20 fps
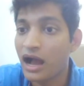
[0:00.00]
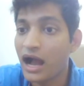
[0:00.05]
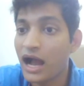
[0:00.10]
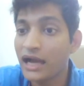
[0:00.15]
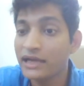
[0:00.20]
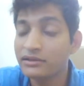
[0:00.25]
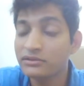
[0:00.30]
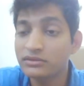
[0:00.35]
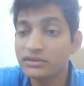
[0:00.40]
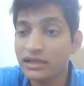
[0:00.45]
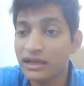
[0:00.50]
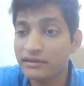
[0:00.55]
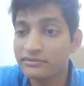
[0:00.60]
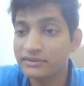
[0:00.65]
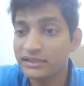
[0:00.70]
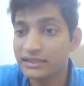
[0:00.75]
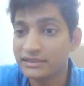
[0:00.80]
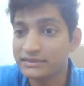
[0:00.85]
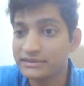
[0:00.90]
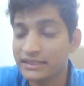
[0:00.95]
I don't
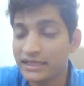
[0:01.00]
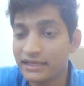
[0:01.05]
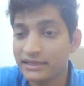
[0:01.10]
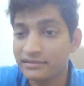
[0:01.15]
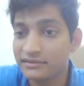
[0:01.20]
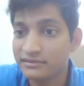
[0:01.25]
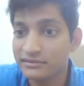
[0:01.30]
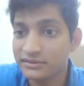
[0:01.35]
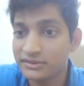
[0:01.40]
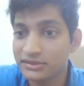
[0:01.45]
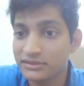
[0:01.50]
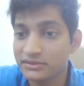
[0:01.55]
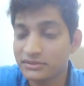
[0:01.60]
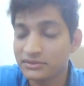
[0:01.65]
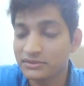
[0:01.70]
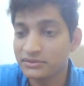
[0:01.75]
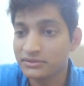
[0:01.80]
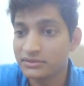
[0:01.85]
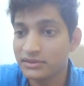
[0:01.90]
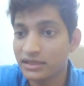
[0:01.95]
have kids yet, so